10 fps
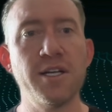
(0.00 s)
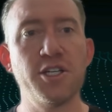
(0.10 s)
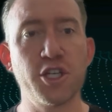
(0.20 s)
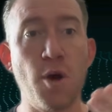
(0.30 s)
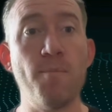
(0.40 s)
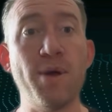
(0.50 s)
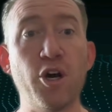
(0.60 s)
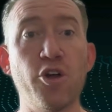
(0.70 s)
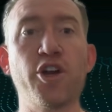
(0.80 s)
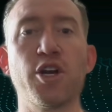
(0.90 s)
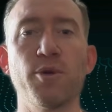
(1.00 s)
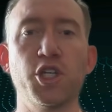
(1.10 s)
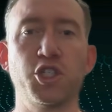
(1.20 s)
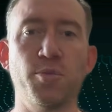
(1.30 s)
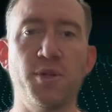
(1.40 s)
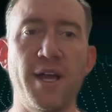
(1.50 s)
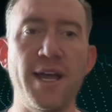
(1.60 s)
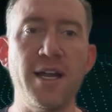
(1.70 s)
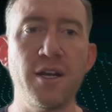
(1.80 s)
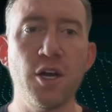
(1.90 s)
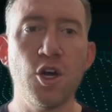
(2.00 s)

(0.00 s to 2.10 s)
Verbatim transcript: to go build the commercial plant,